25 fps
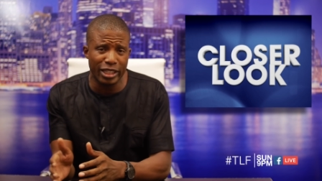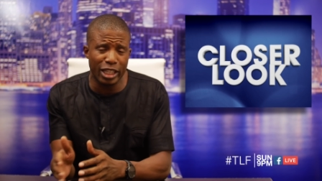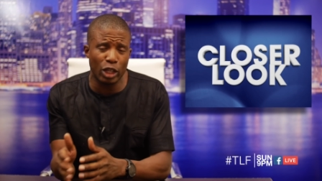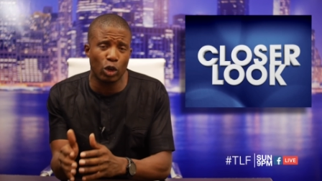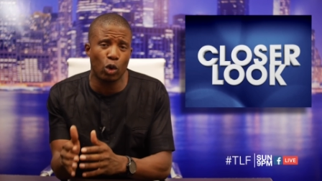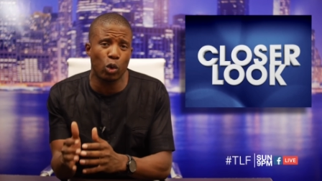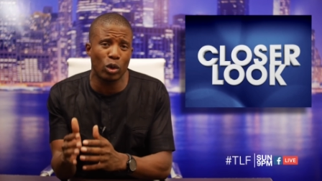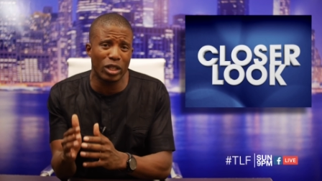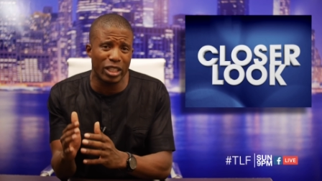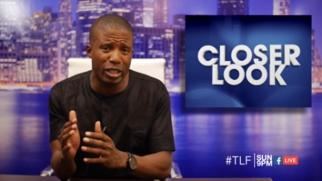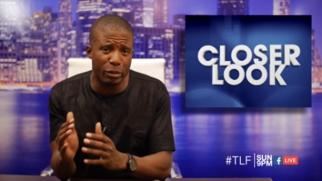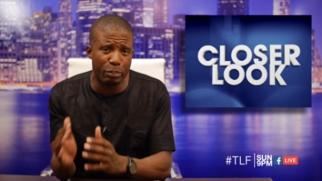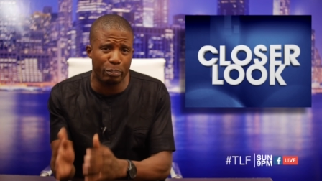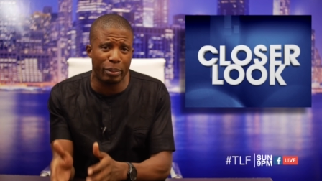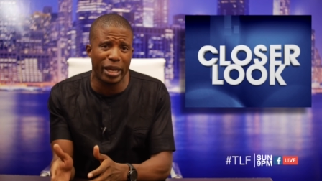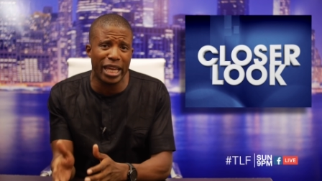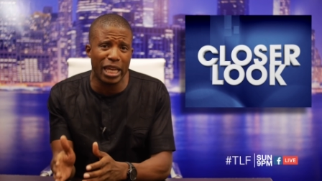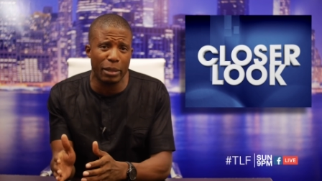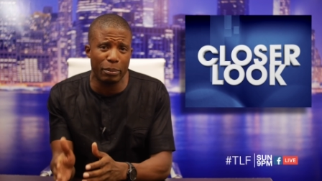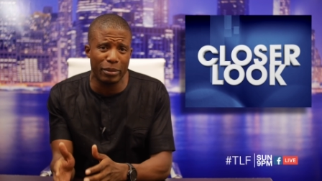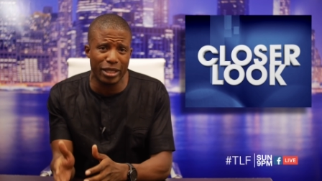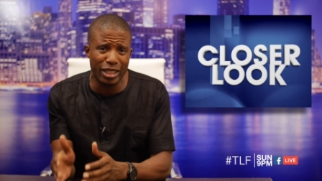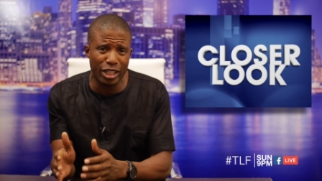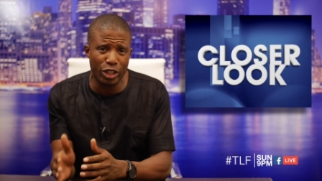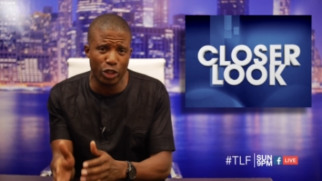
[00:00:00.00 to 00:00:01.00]
they call it
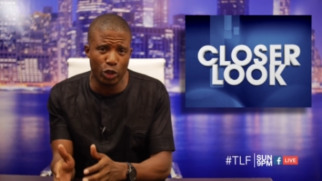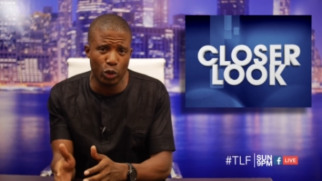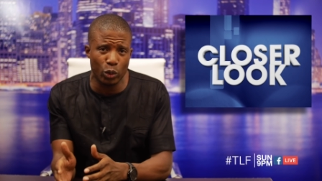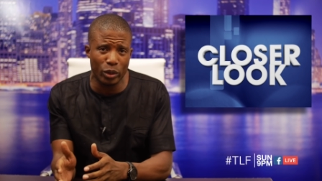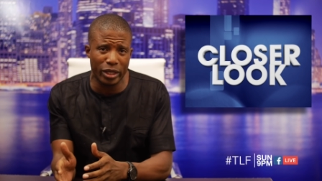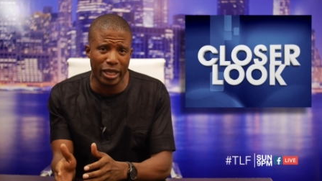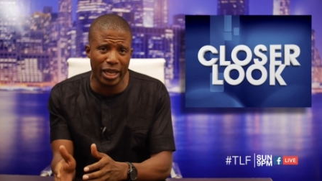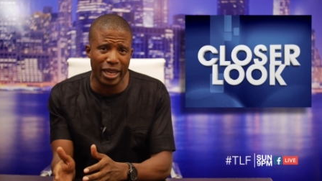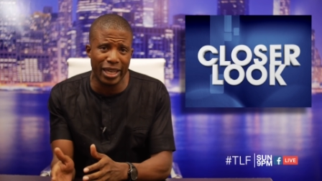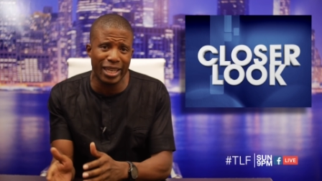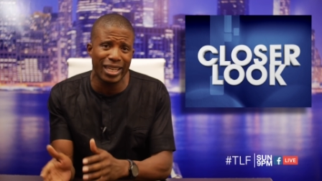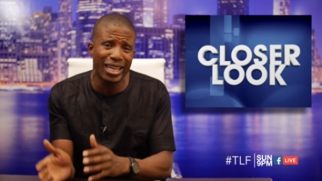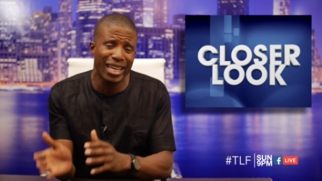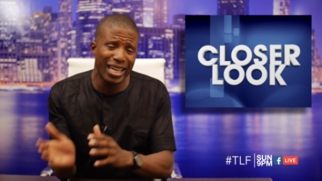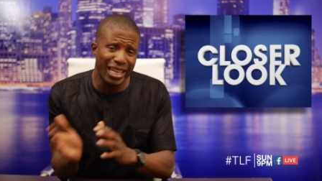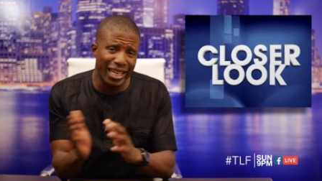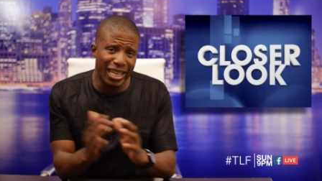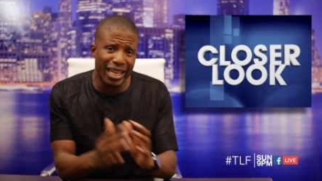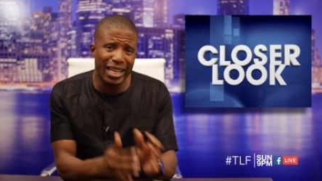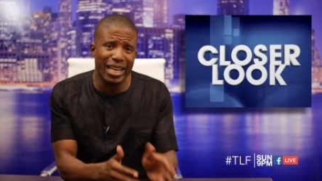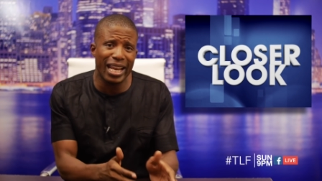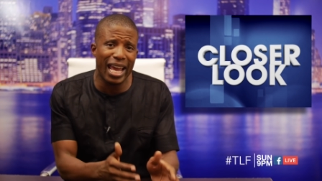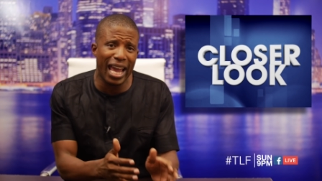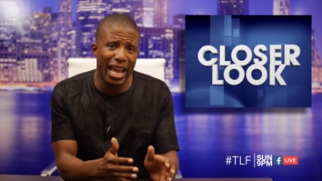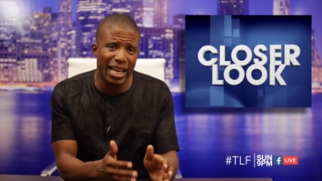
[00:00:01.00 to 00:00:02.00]
BAME in the UK,
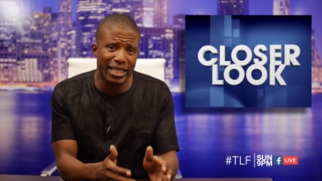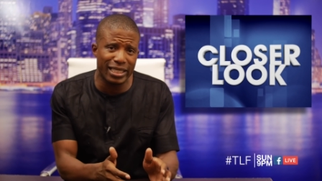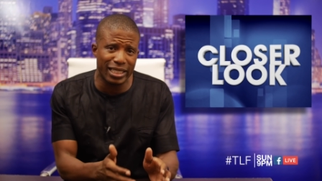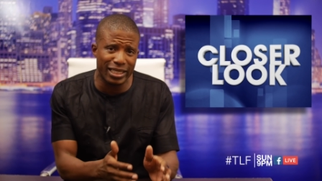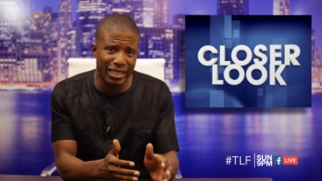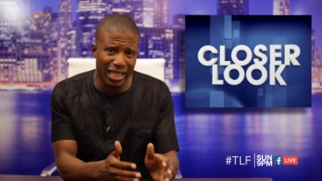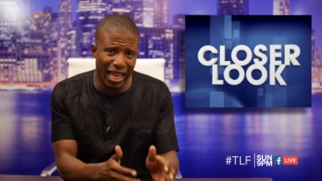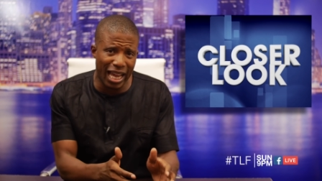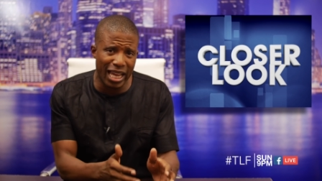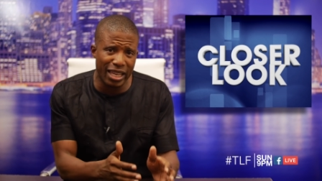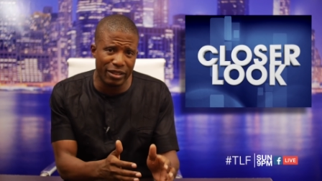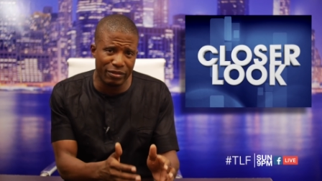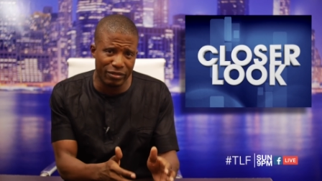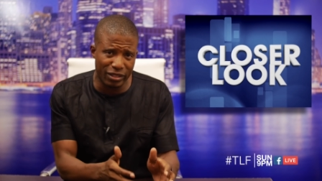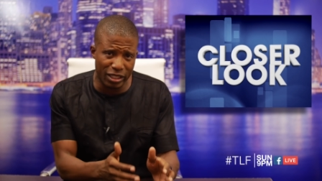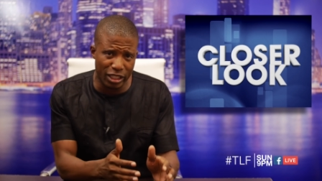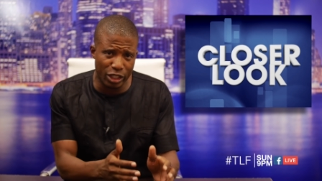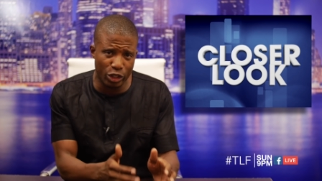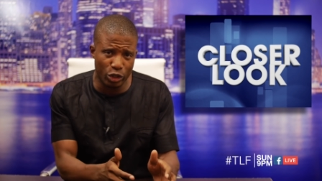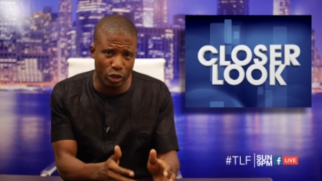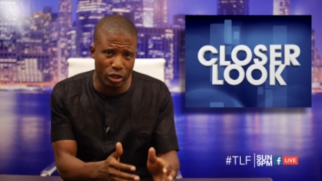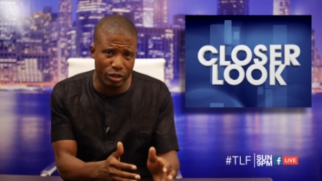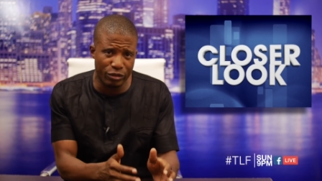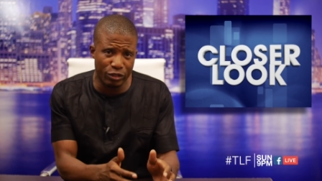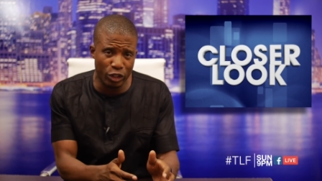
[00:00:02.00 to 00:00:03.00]
can access Ivy
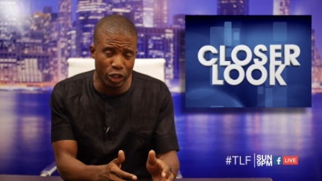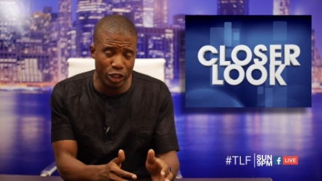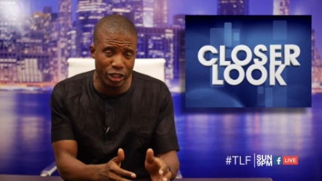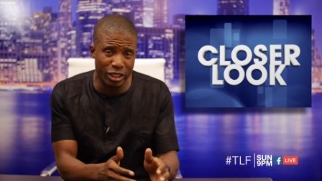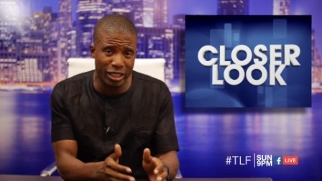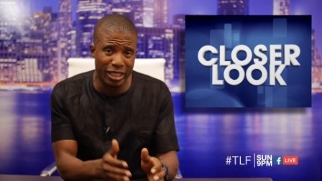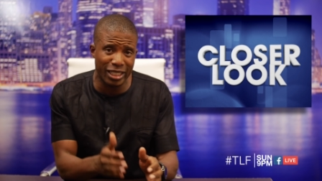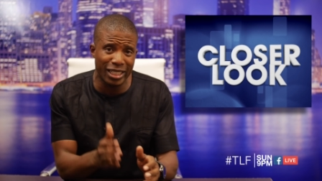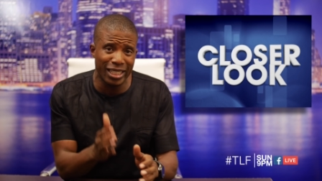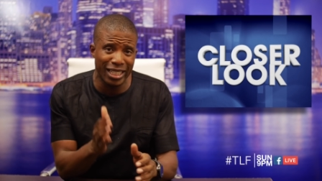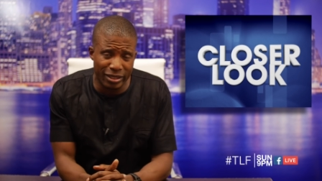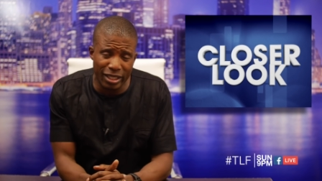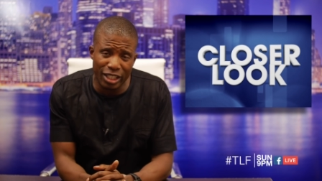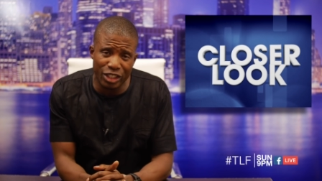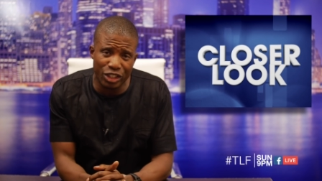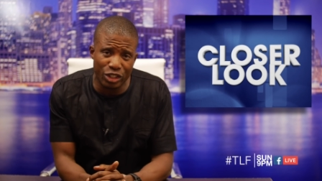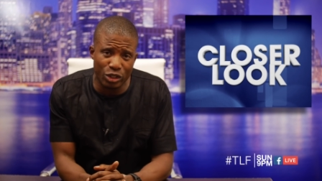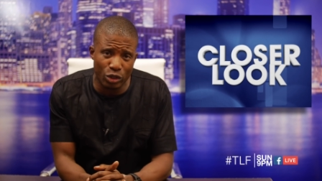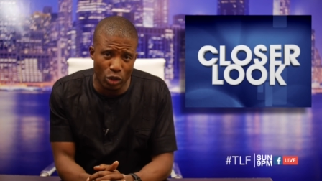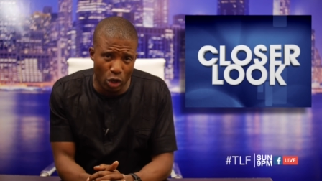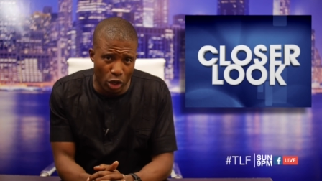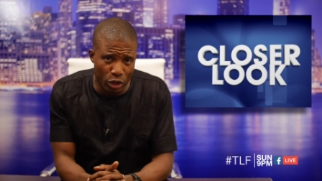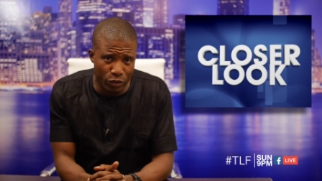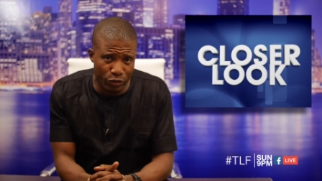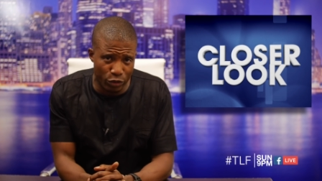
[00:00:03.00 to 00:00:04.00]
League University such
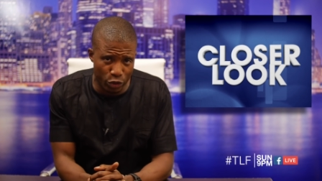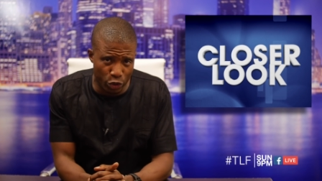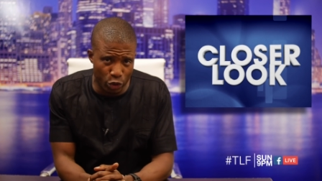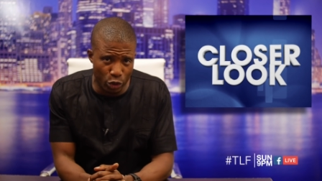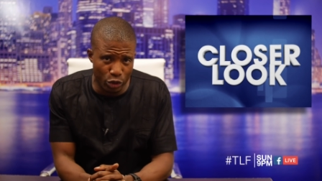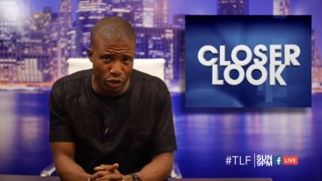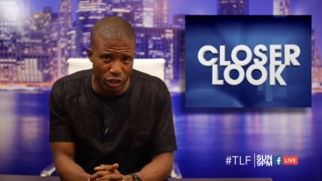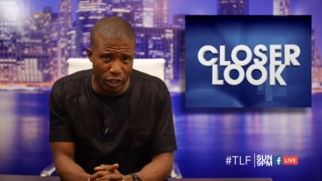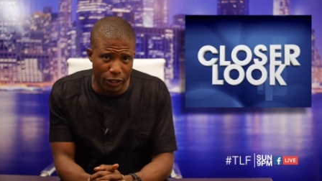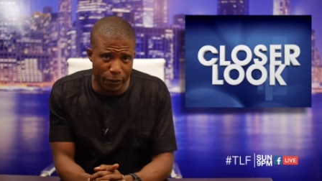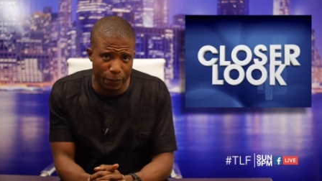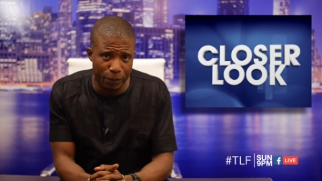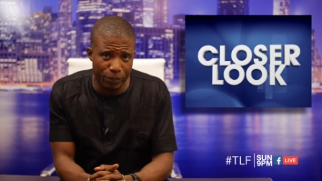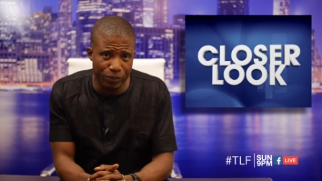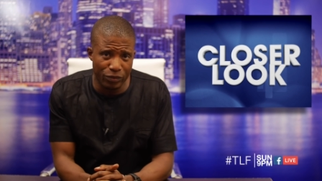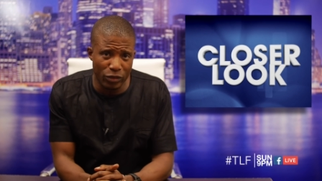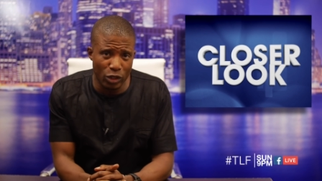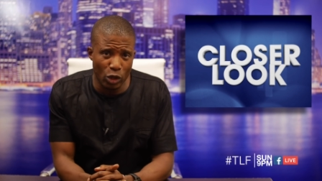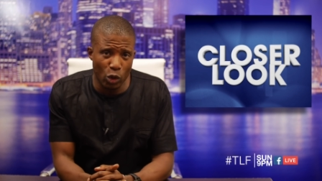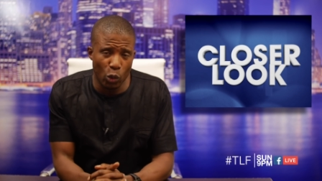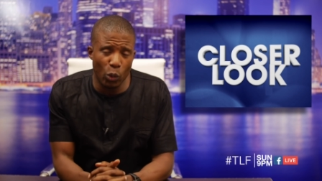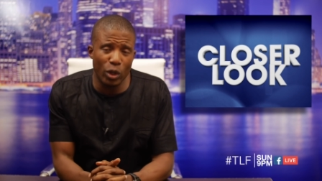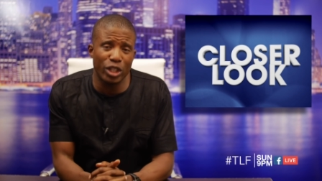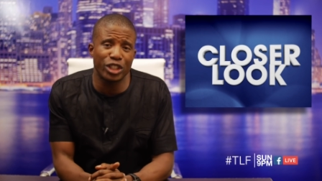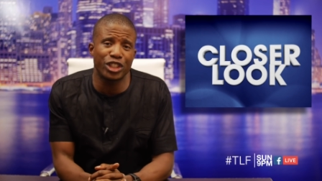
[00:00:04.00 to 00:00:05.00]
as Oxford Union.
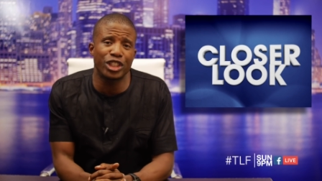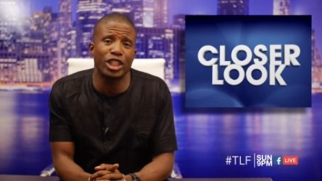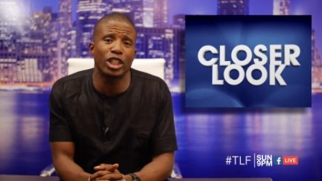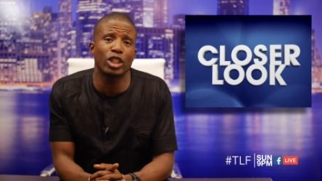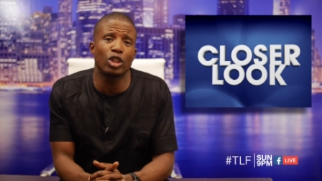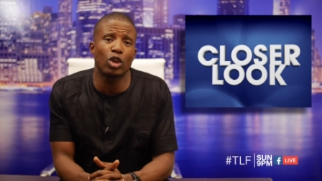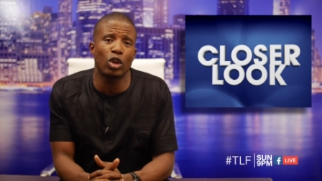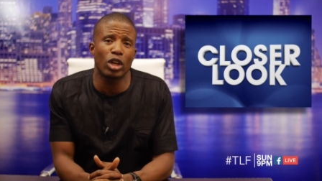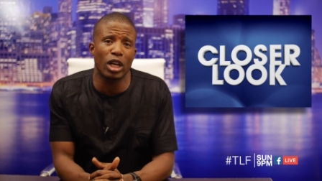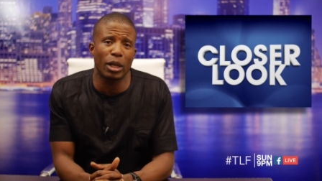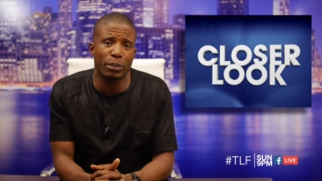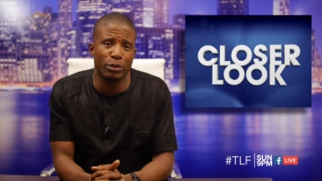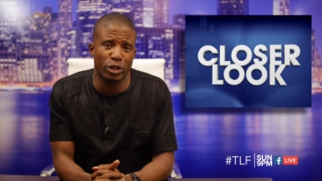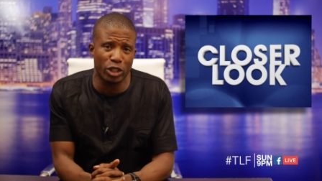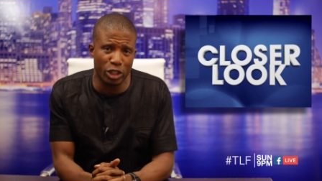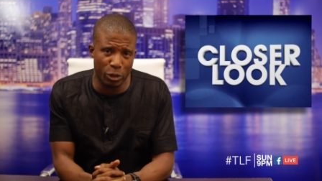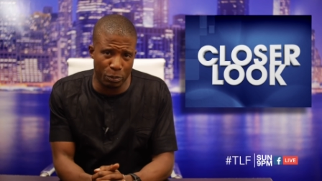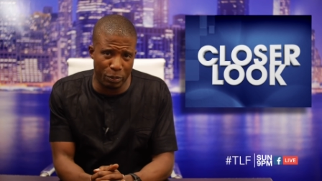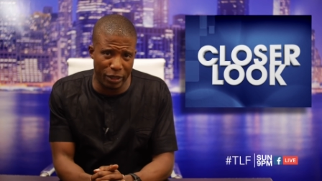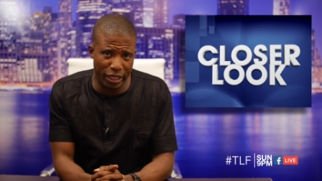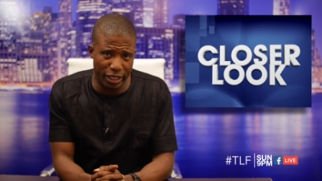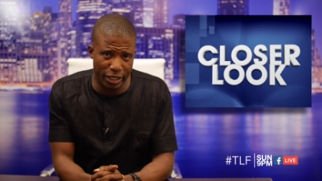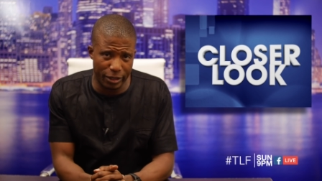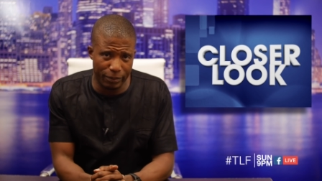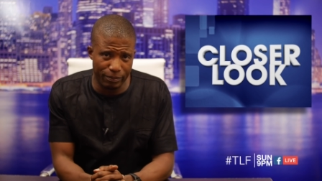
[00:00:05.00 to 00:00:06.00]
When she got up to
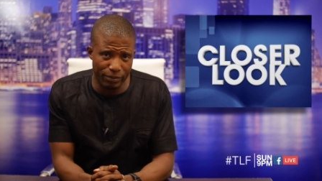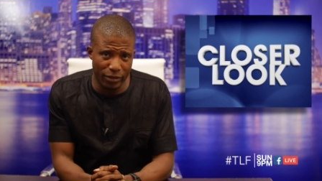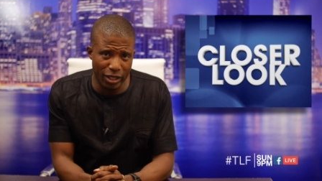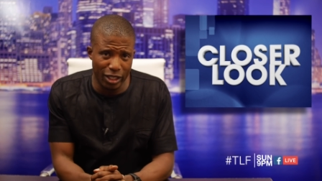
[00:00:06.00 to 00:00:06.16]
speak,